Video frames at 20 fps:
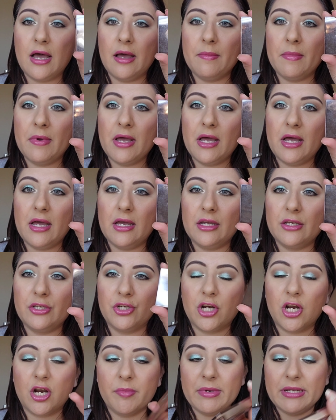um, uh,
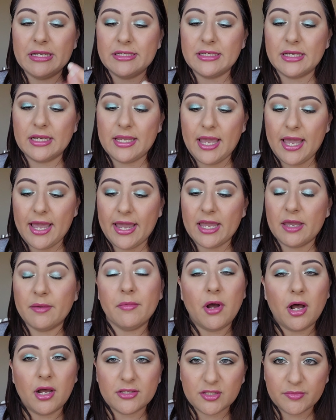Urban Decay,
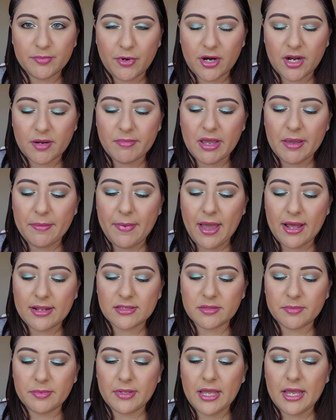also part of my
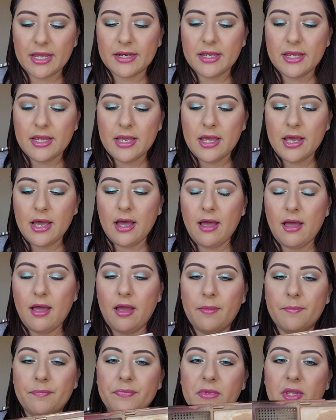Pansy Plan.
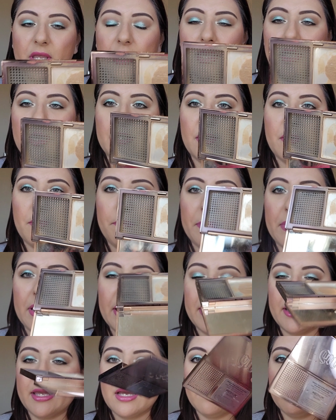Um, in
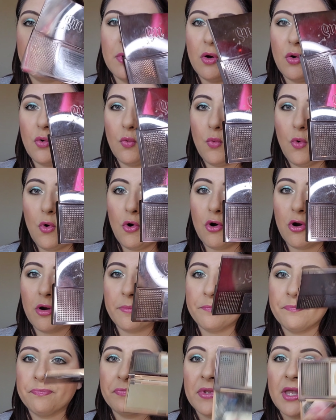medium
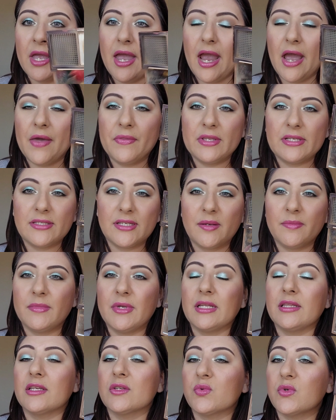warm and the same
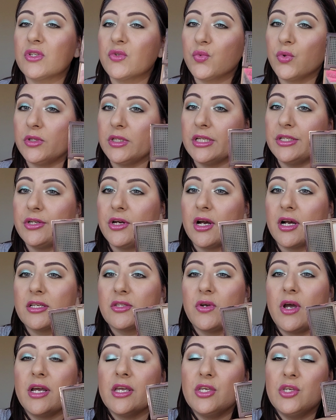thing this was really
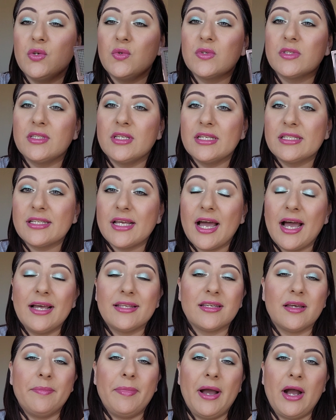dark so I used this
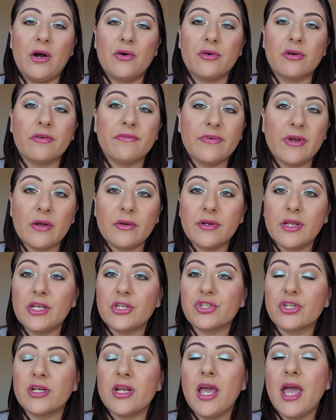as a powder
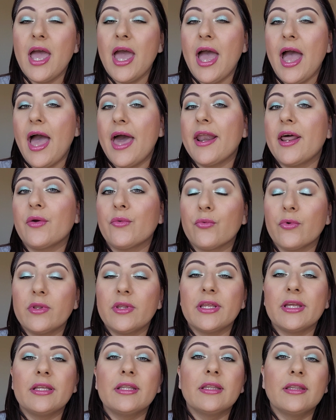foundation and I
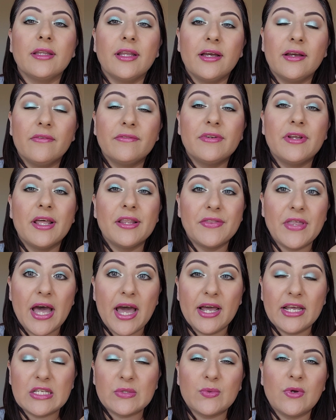really loved
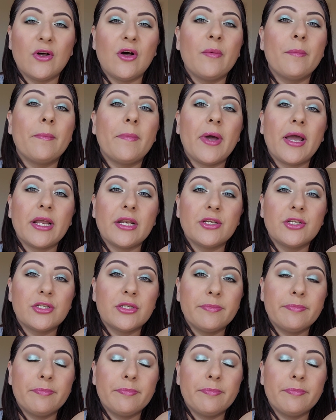that as well. My